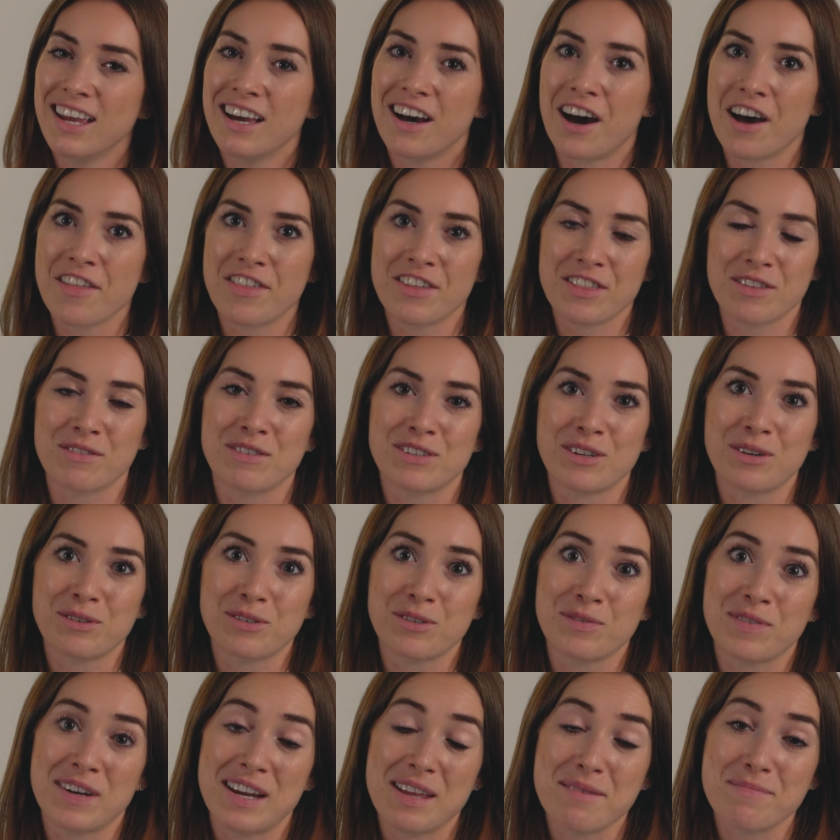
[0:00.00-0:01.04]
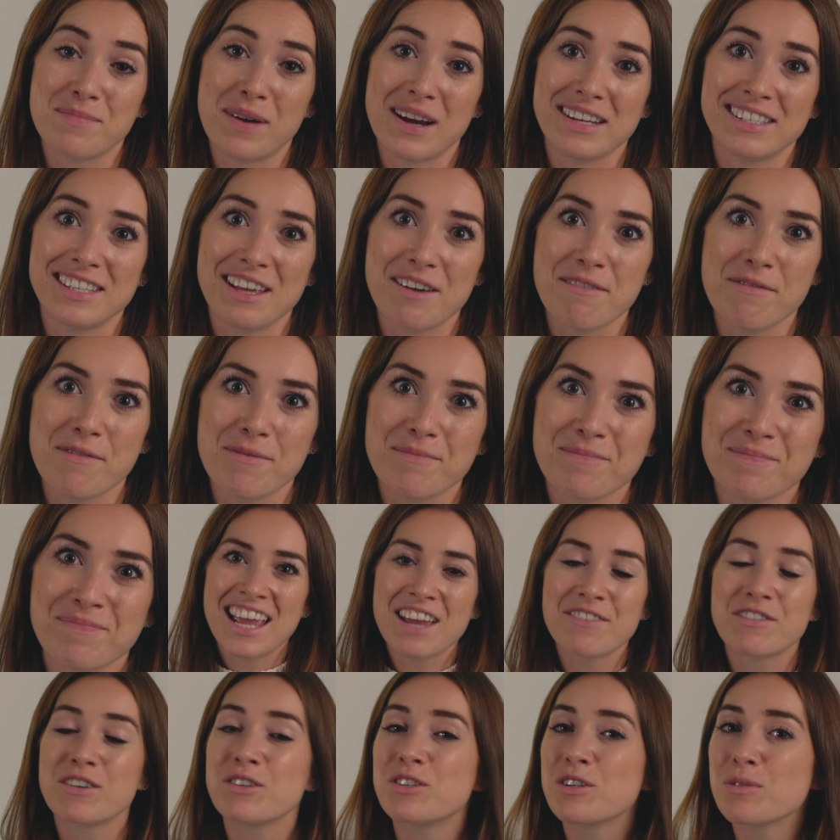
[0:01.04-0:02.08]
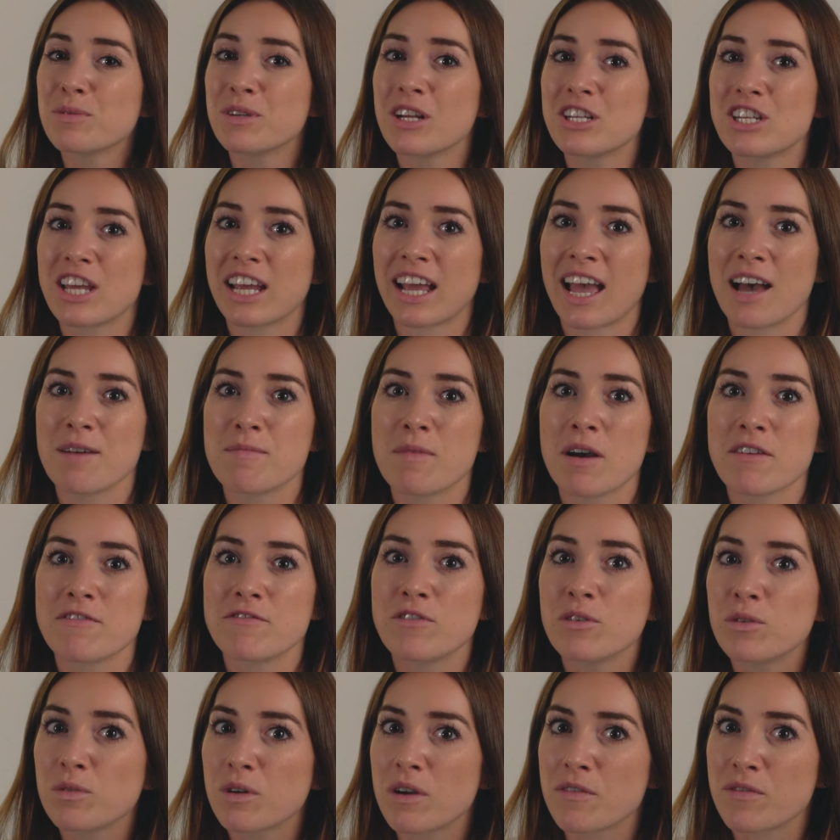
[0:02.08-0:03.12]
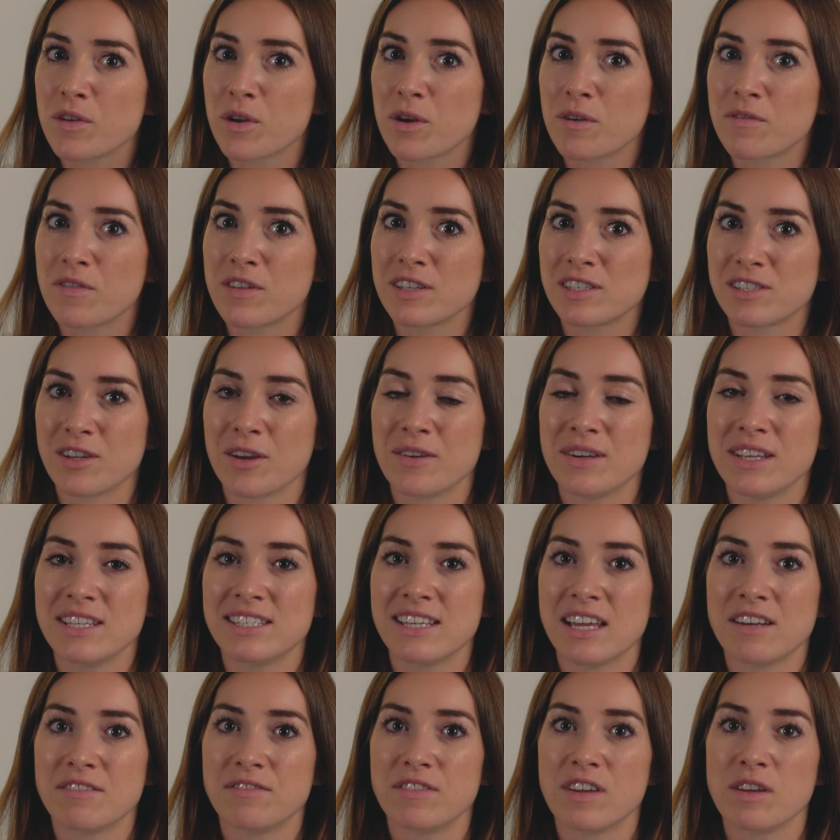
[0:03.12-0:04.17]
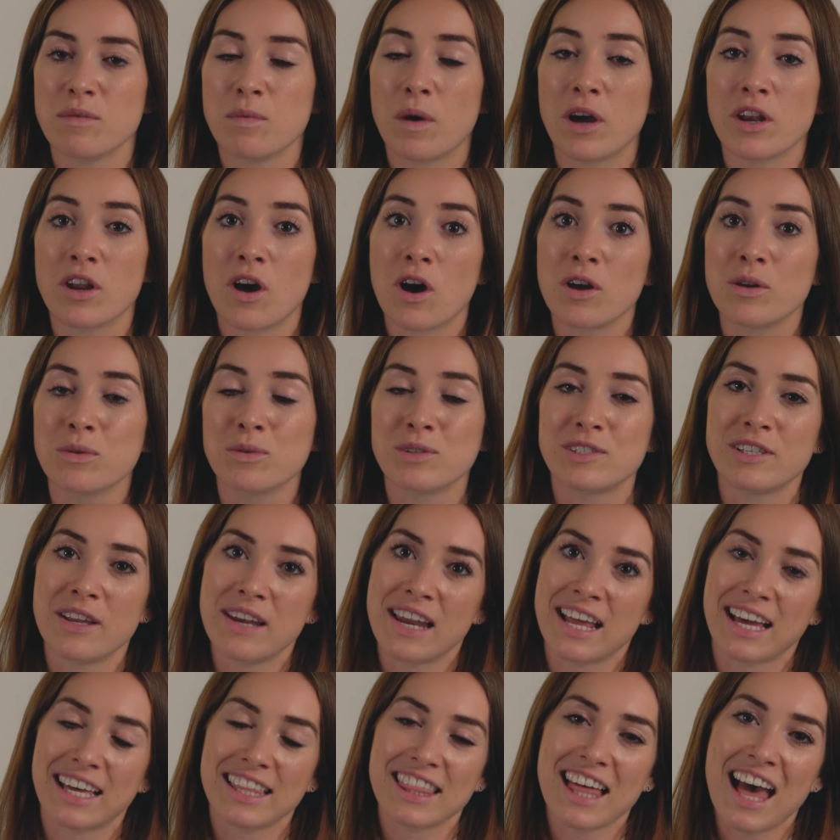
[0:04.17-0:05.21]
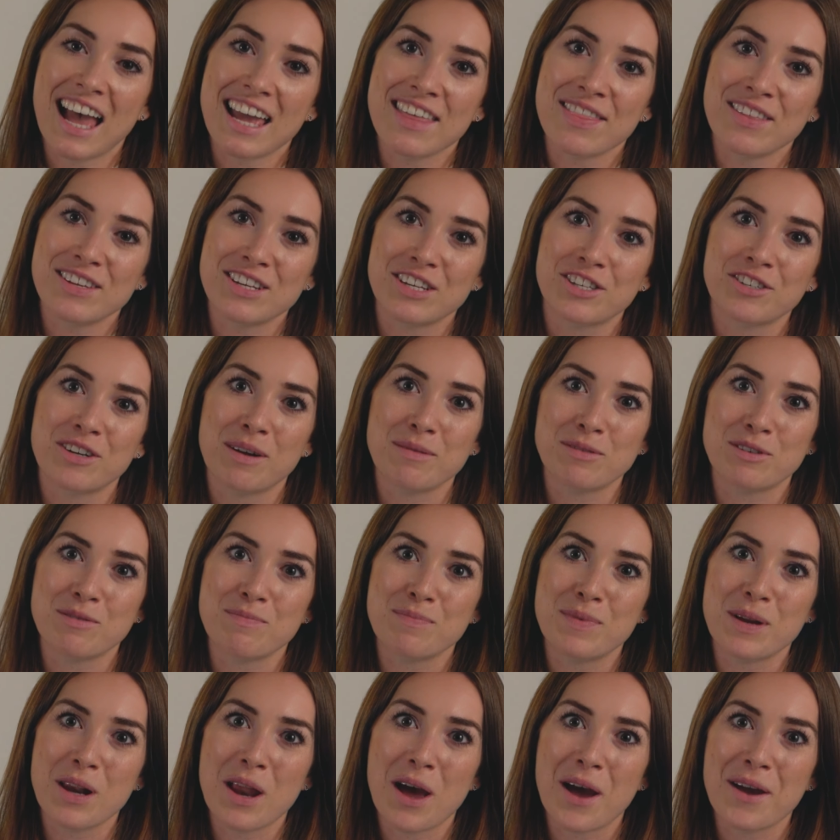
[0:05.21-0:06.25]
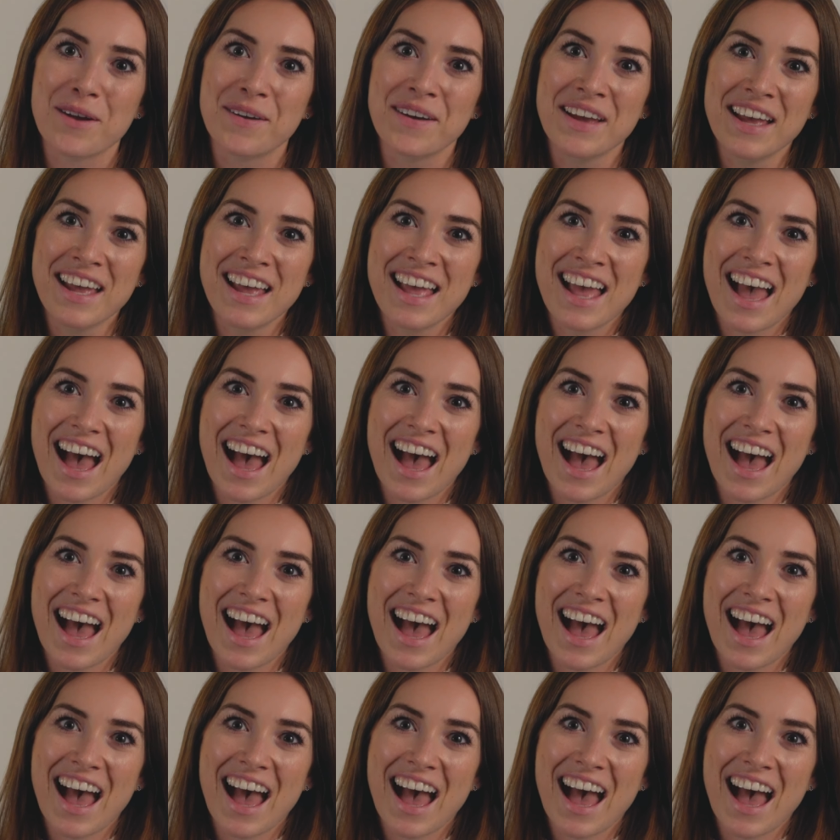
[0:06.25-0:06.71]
I think the results are really impressive. If you do want to check out my full review of the Sony ZV-1, I'll also link that in the description below.